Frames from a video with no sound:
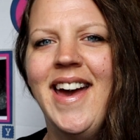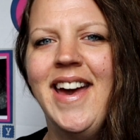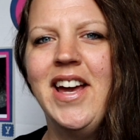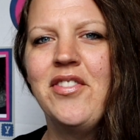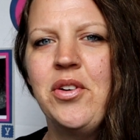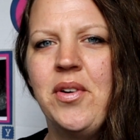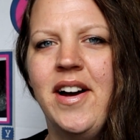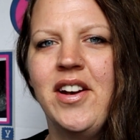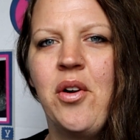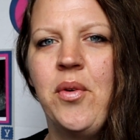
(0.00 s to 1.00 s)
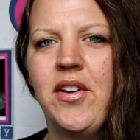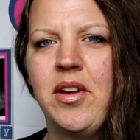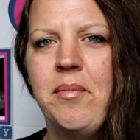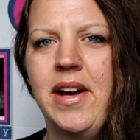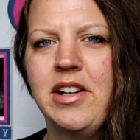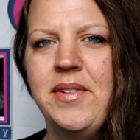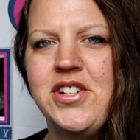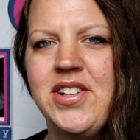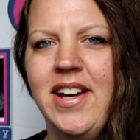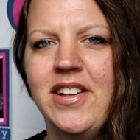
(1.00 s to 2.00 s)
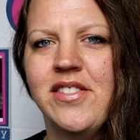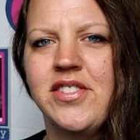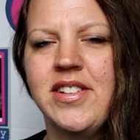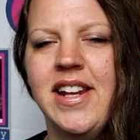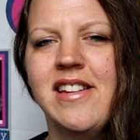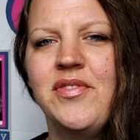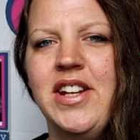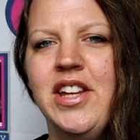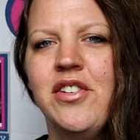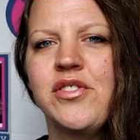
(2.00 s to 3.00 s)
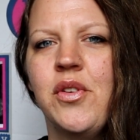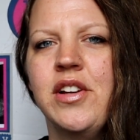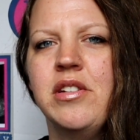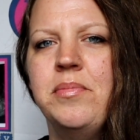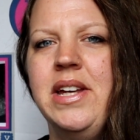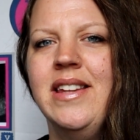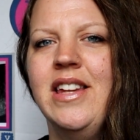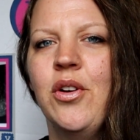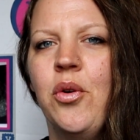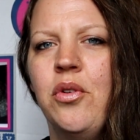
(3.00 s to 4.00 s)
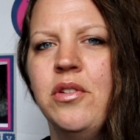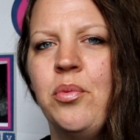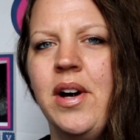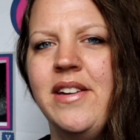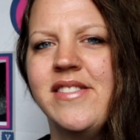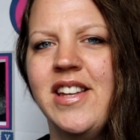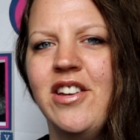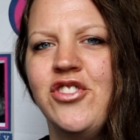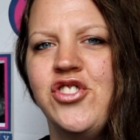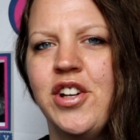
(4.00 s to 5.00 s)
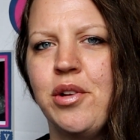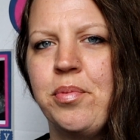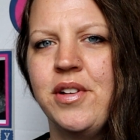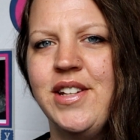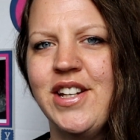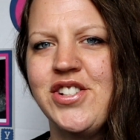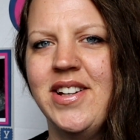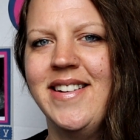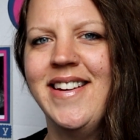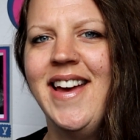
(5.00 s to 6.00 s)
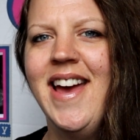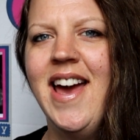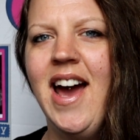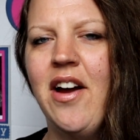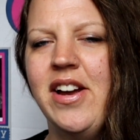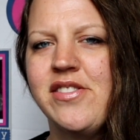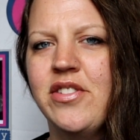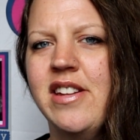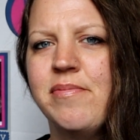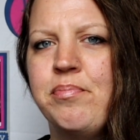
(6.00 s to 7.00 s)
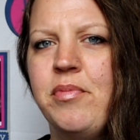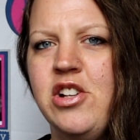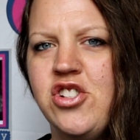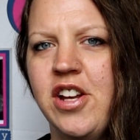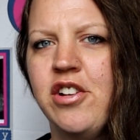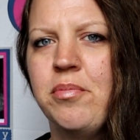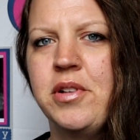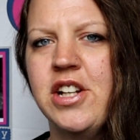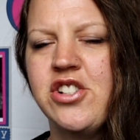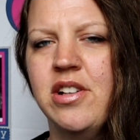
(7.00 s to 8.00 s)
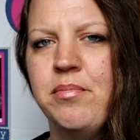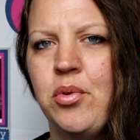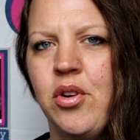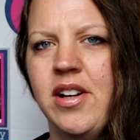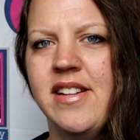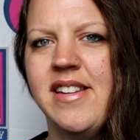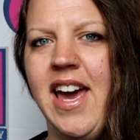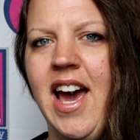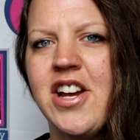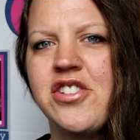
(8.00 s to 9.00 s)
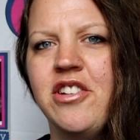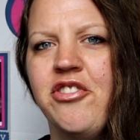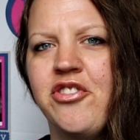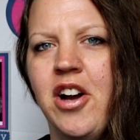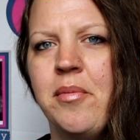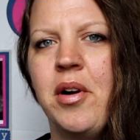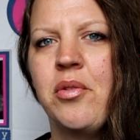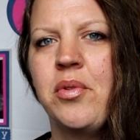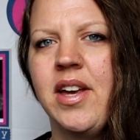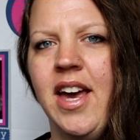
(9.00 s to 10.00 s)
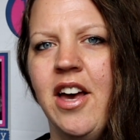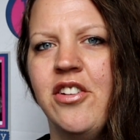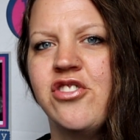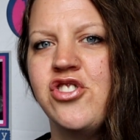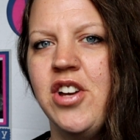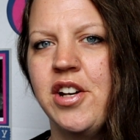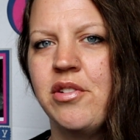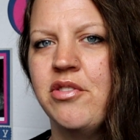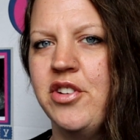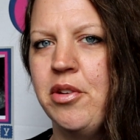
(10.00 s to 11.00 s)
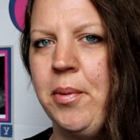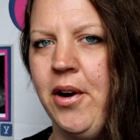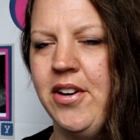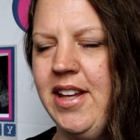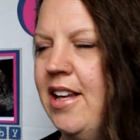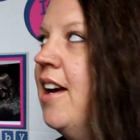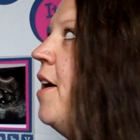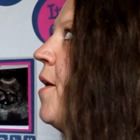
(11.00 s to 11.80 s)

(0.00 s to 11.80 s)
Hey everyone, welcome back to my channel. So today's video is going to be the old wives' tale gender prediction. Alright, so this gender prediction board is actually from Raquel's gender reveal party.